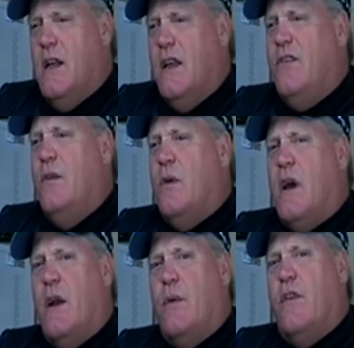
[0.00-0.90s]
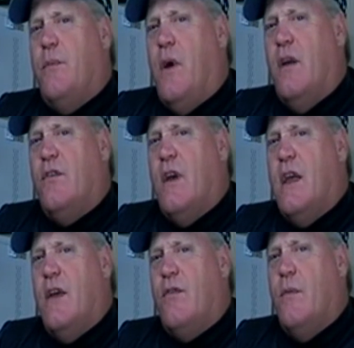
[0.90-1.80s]
Let's see what kind of response I
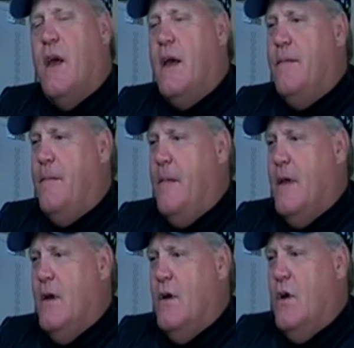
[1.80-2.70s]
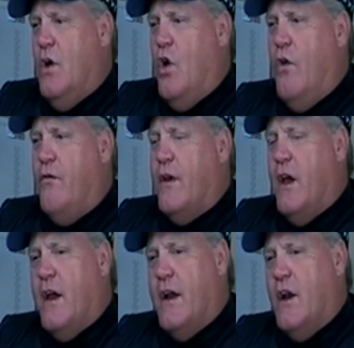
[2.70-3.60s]
get from that. Hopefully
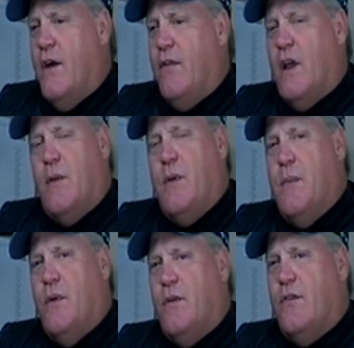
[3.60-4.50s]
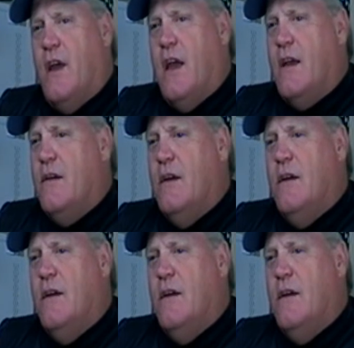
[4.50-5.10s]
I'll get an awful lot of people saying,